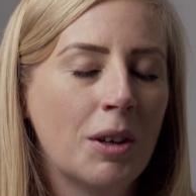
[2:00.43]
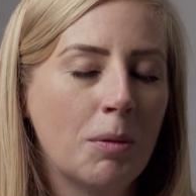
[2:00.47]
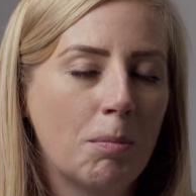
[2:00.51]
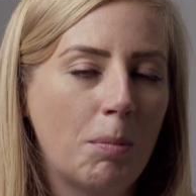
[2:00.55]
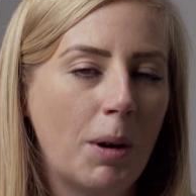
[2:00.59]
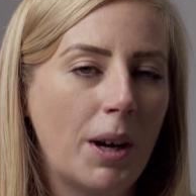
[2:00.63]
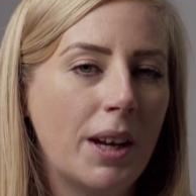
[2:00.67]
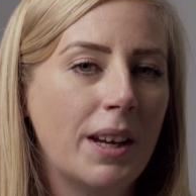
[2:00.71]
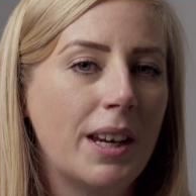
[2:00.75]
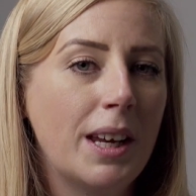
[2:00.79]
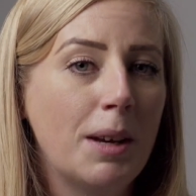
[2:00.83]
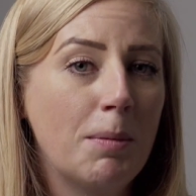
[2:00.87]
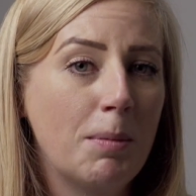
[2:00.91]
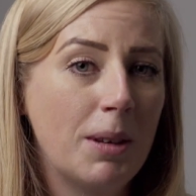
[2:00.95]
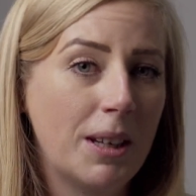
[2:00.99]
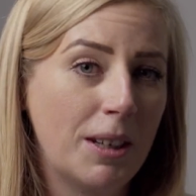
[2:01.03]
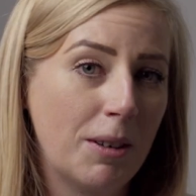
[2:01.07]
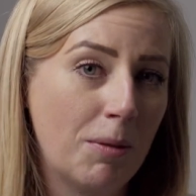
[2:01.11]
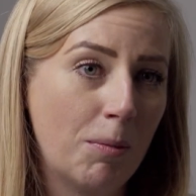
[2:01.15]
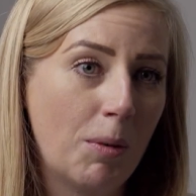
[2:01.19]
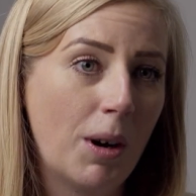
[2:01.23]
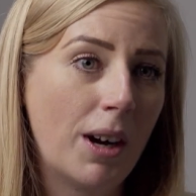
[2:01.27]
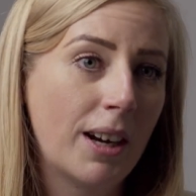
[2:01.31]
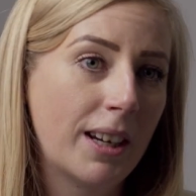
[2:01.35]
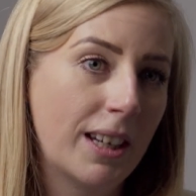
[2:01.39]
by enabling
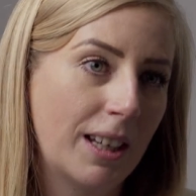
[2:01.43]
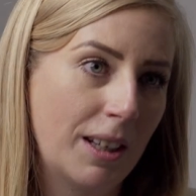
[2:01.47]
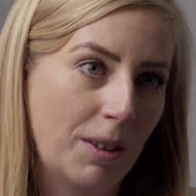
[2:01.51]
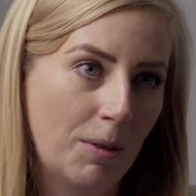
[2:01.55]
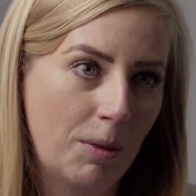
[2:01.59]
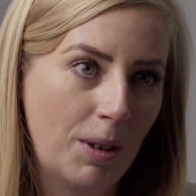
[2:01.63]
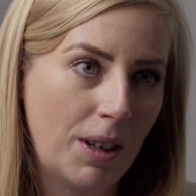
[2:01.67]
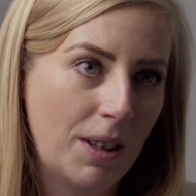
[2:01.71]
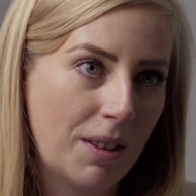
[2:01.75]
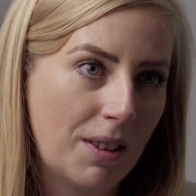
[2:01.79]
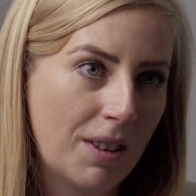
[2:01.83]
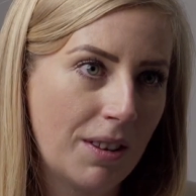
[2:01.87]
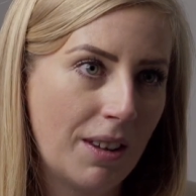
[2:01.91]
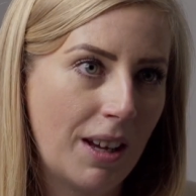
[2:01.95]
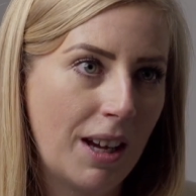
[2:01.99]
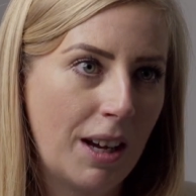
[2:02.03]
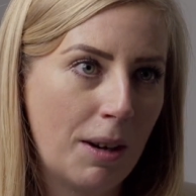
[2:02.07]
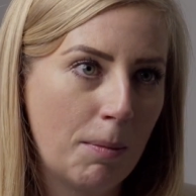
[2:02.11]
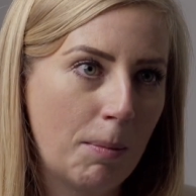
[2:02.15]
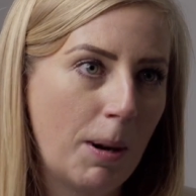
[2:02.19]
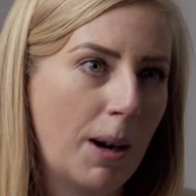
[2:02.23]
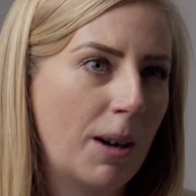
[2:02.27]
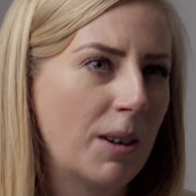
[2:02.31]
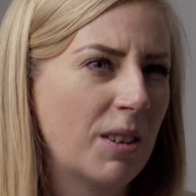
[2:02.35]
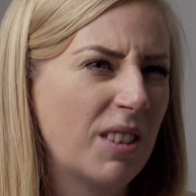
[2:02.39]
and working with
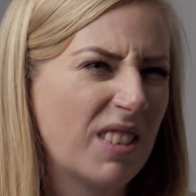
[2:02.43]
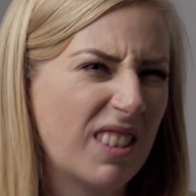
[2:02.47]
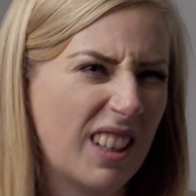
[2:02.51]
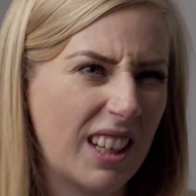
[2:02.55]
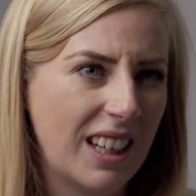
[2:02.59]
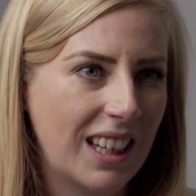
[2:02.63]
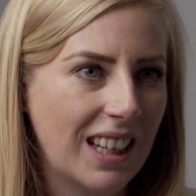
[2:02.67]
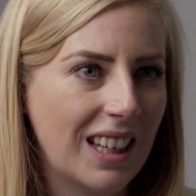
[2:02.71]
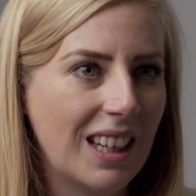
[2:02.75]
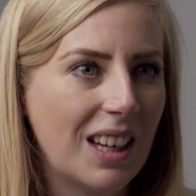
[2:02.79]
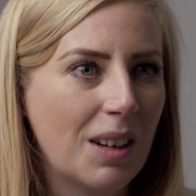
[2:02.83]
partners like